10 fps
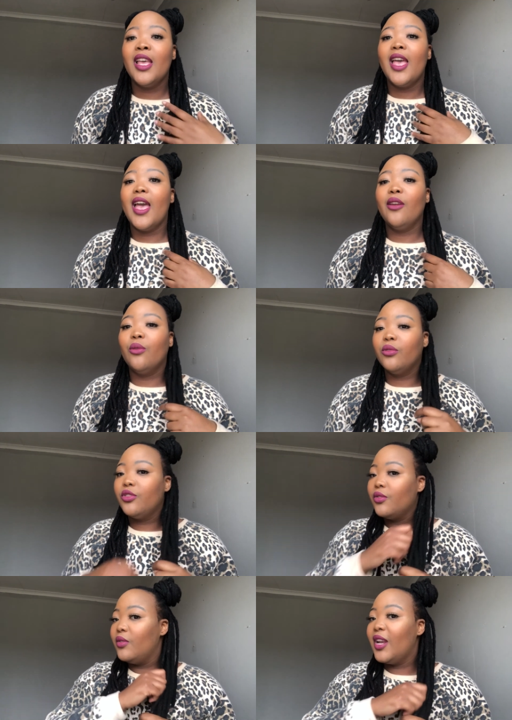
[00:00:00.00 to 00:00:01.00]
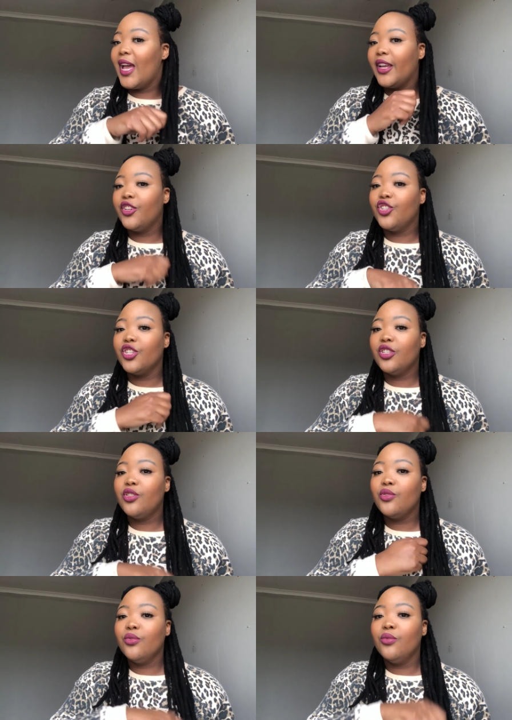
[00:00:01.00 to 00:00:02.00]
and also like just
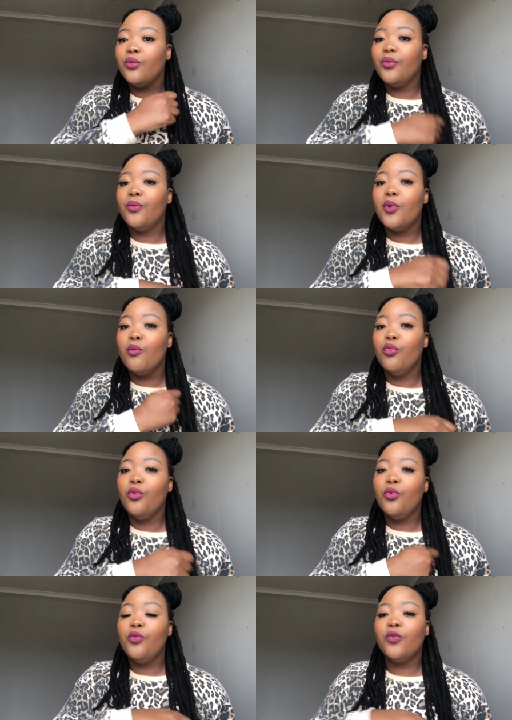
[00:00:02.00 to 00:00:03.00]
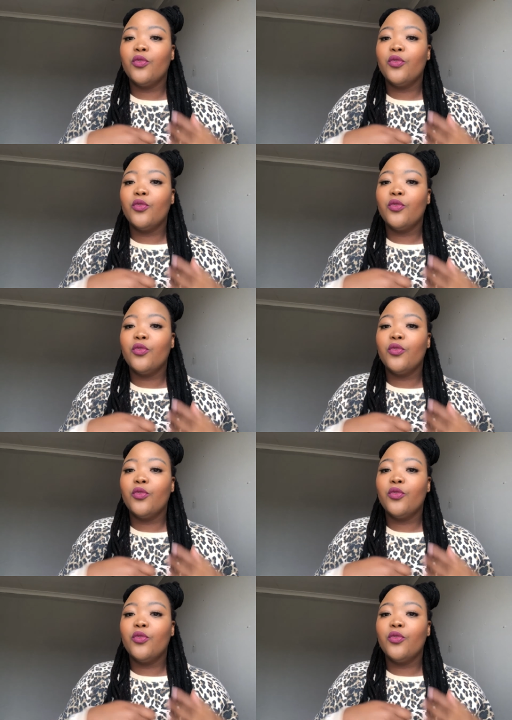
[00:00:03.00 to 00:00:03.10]
to remove